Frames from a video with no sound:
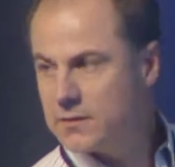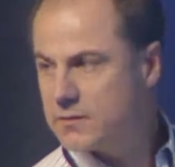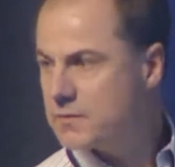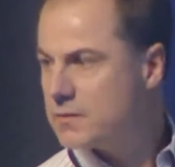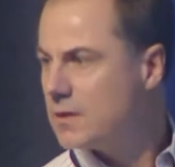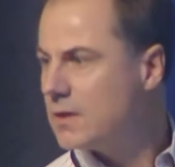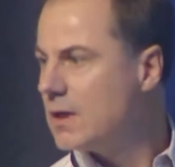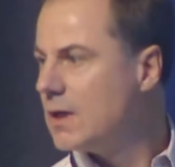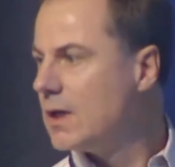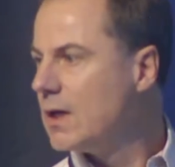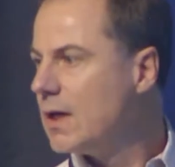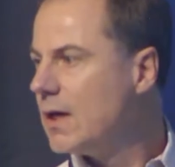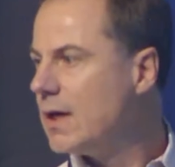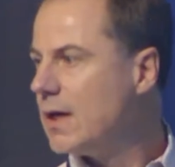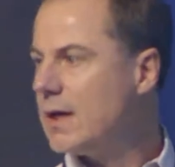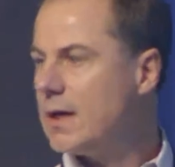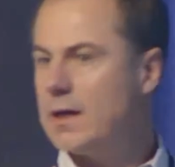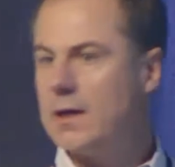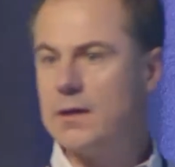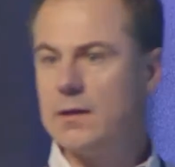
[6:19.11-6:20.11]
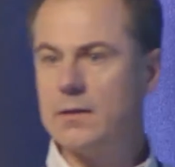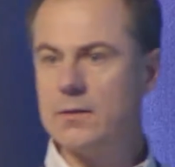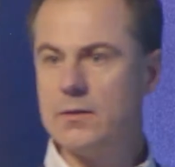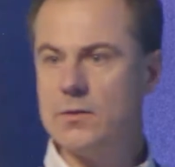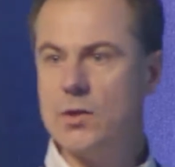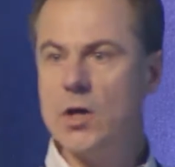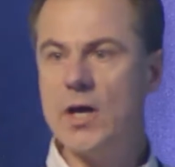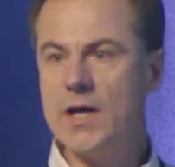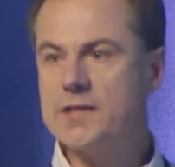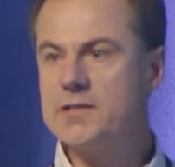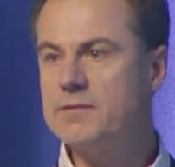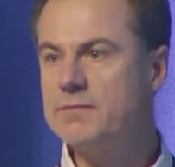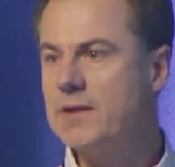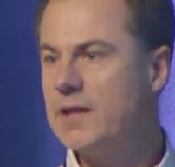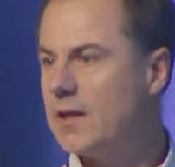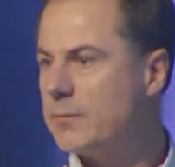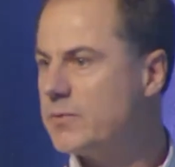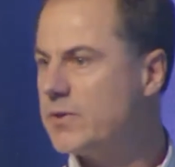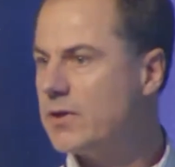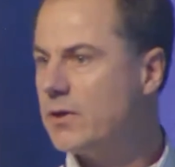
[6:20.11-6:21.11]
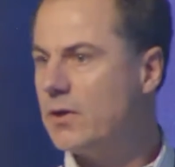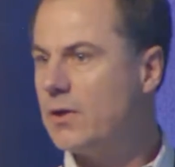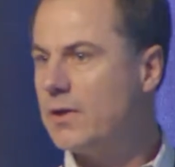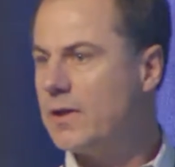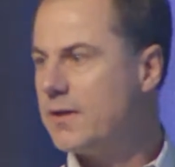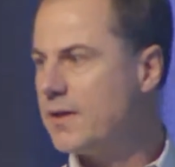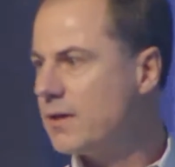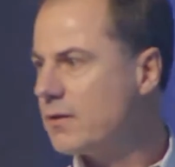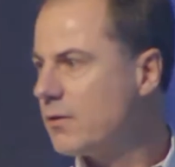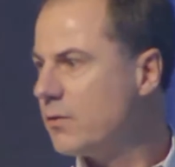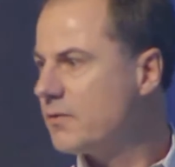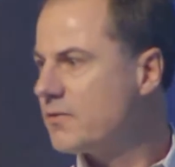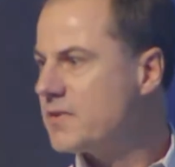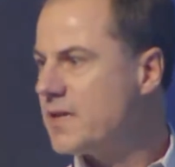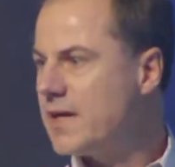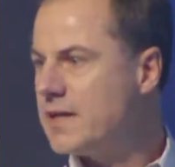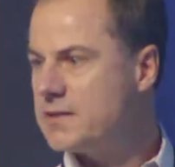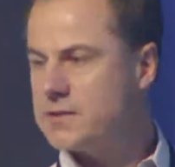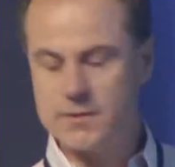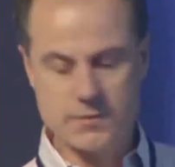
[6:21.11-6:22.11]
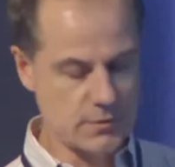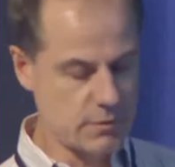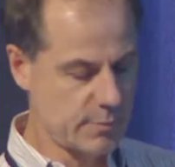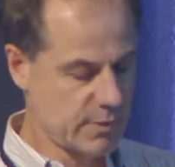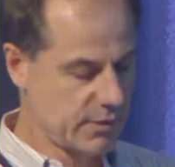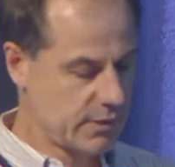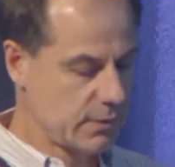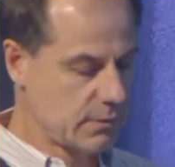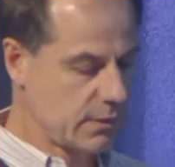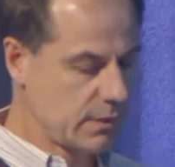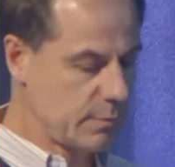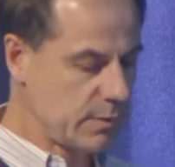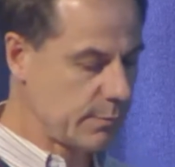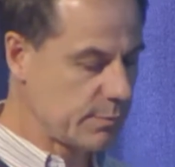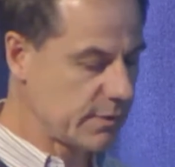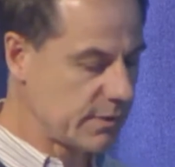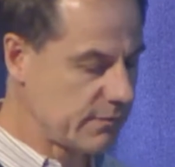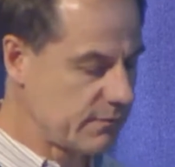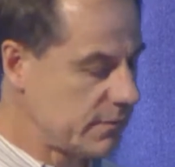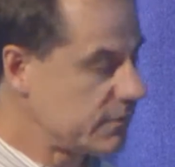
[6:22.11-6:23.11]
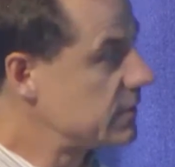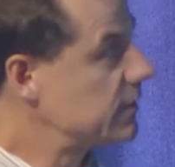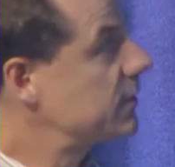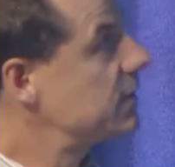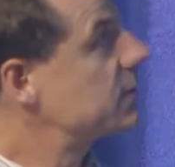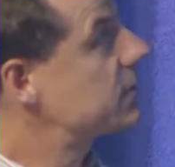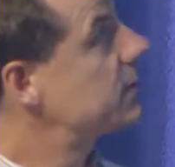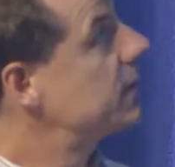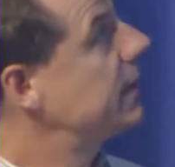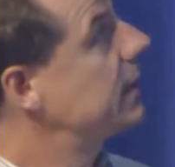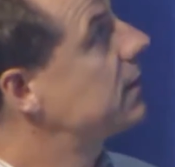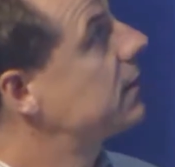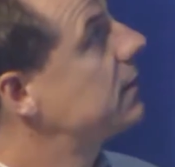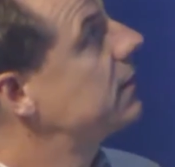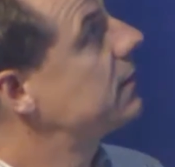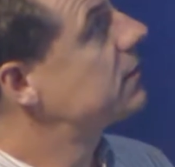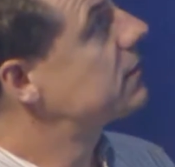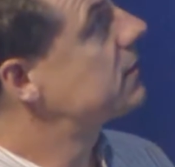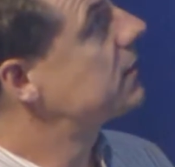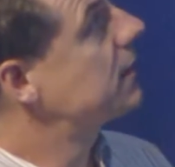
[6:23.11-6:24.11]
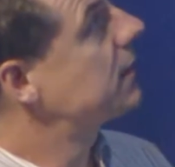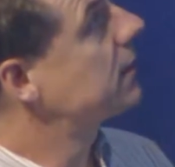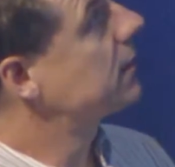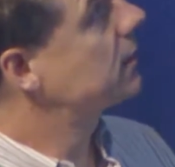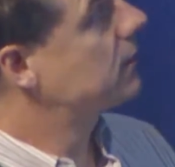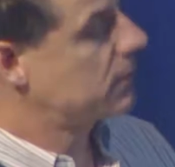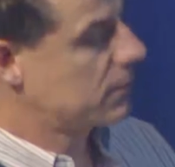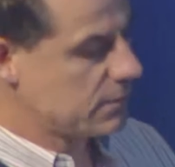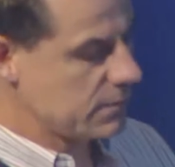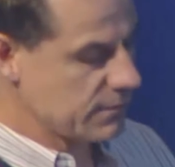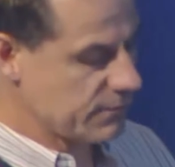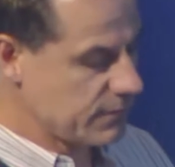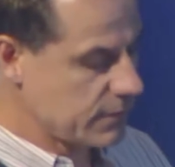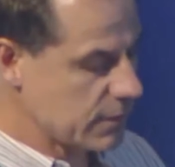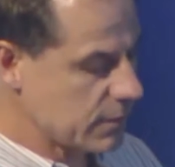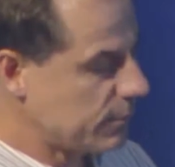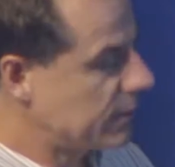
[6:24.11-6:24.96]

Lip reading: is not developed at all. I think scientists are about the only people that visit this lake. It's far